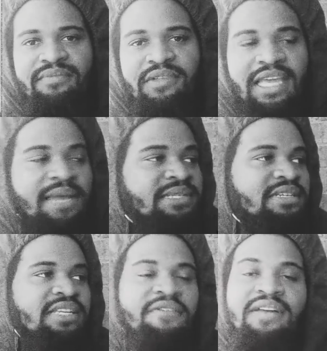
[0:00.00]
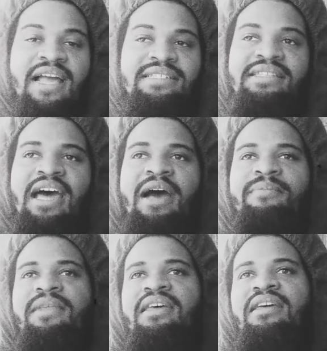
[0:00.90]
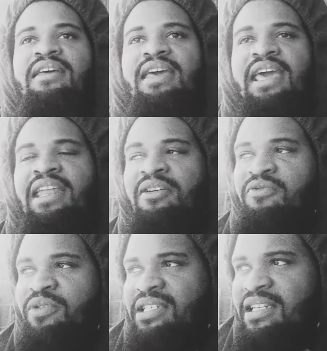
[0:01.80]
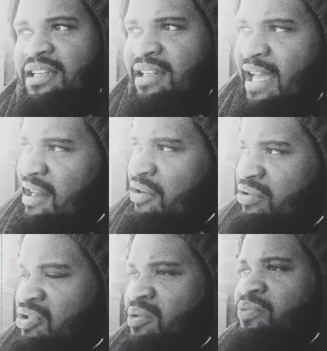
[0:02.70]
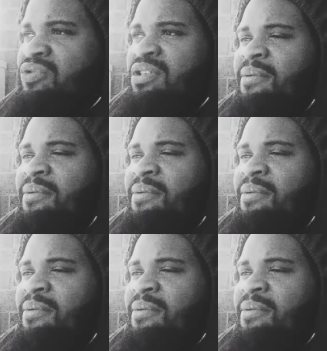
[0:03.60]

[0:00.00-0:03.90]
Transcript: The game should have never got stopped. And it, we should have landed on triples.